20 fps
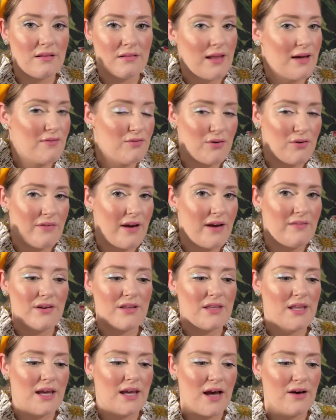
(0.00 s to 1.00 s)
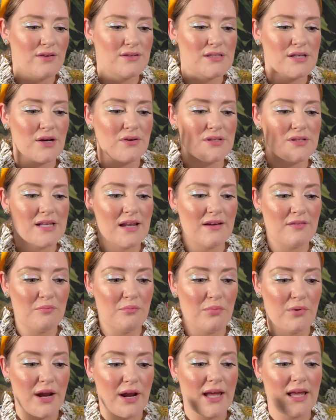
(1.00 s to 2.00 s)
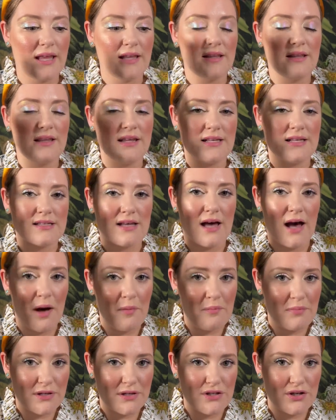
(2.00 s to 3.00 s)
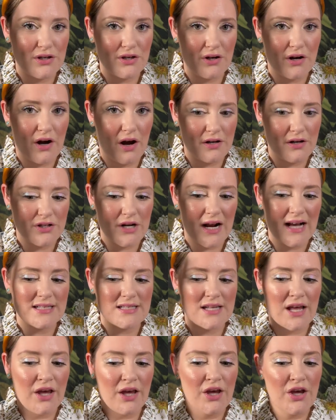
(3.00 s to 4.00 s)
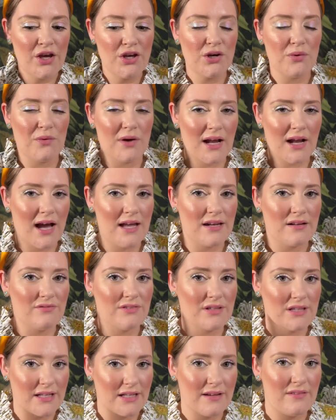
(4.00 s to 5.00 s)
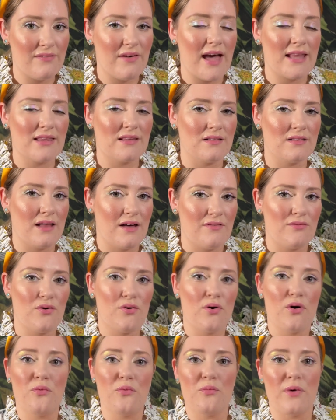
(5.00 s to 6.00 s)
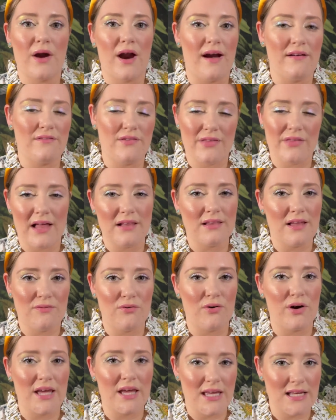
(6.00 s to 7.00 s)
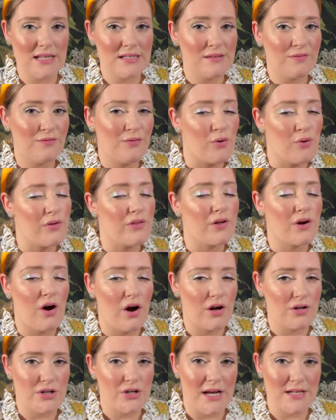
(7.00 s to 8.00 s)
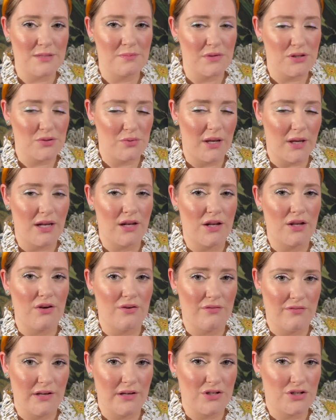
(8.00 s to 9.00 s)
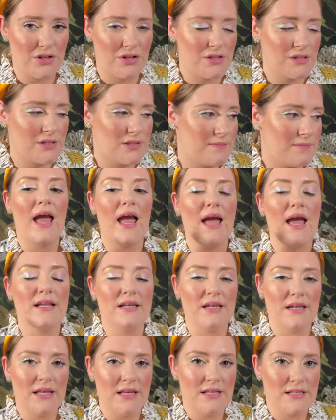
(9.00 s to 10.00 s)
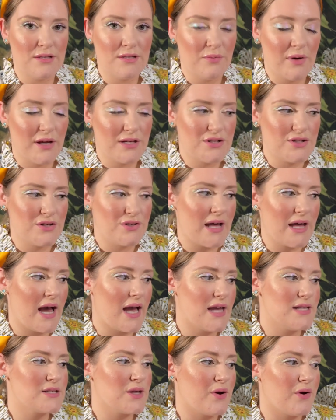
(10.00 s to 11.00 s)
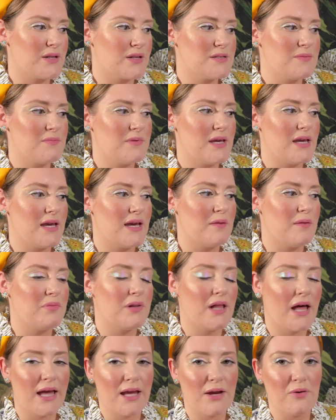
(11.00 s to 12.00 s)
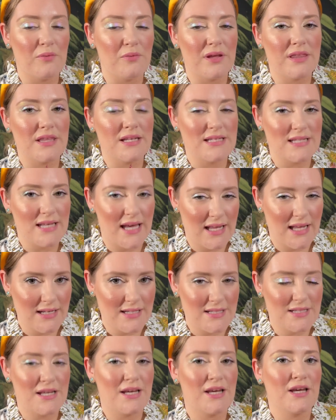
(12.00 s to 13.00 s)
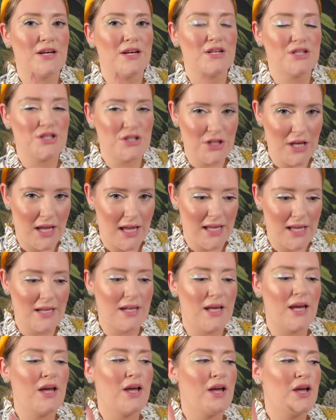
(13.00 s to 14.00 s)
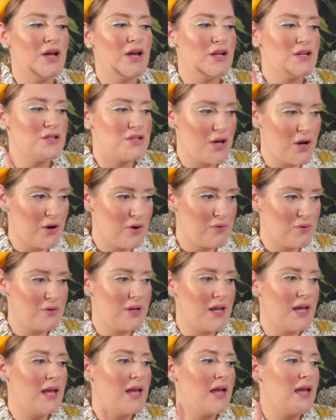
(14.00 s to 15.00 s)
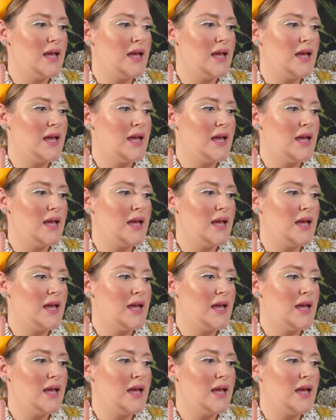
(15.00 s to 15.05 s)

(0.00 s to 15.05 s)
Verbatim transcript: level of everything else. So instead of bringing these up to your contrast, you want to kind of live at the level wherever that level is for the contrast between your features. And an easy way to do that is going to be playing with tint, shade, tone,